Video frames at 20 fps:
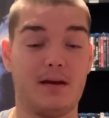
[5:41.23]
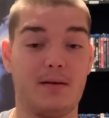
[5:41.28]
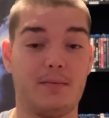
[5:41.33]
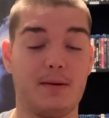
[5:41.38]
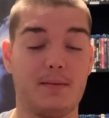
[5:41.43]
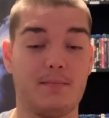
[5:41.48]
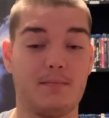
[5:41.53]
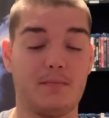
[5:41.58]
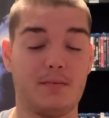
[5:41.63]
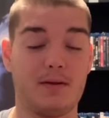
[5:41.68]
I
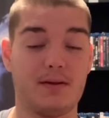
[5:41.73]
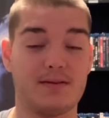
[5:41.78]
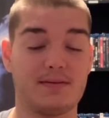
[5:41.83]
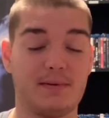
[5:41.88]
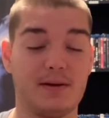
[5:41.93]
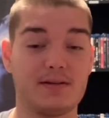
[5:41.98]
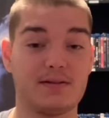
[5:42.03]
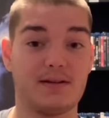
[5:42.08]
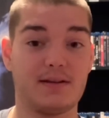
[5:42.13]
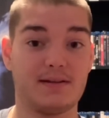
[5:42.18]
mean,
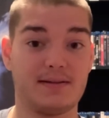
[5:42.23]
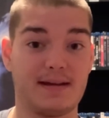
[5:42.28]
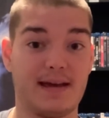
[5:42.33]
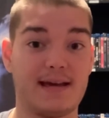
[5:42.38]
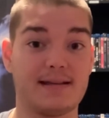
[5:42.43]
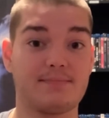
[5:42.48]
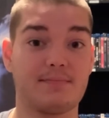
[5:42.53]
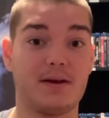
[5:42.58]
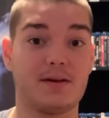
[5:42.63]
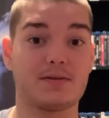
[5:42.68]
especially
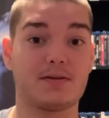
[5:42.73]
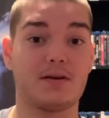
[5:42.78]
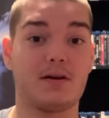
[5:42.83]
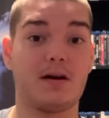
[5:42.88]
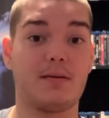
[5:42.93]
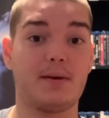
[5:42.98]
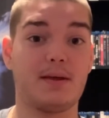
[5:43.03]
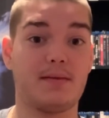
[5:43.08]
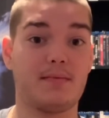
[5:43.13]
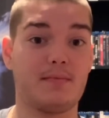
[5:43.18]
Taskmaster.
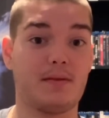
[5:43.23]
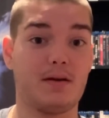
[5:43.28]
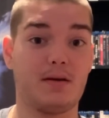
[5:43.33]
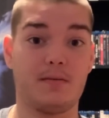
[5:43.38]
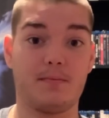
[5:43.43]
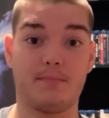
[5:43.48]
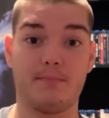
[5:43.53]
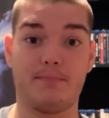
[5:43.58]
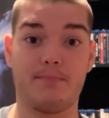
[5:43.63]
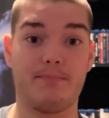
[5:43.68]
I mean,
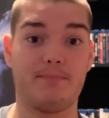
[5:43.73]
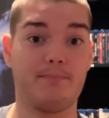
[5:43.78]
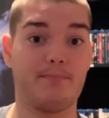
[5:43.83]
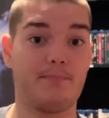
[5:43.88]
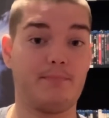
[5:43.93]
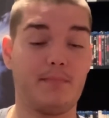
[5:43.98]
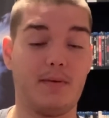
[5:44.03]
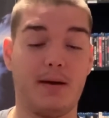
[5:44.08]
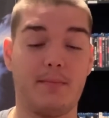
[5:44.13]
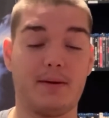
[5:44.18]

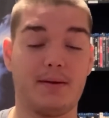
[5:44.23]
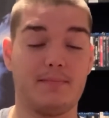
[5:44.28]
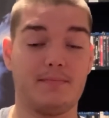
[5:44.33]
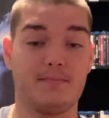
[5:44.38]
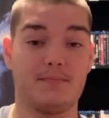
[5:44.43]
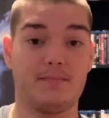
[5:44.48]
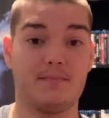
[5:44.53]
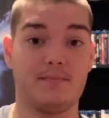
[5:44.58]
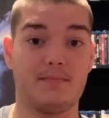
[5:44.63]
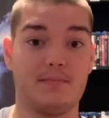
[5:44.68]
I
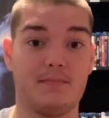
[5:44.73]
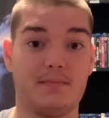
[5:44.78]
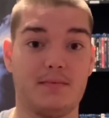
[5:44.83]
mean,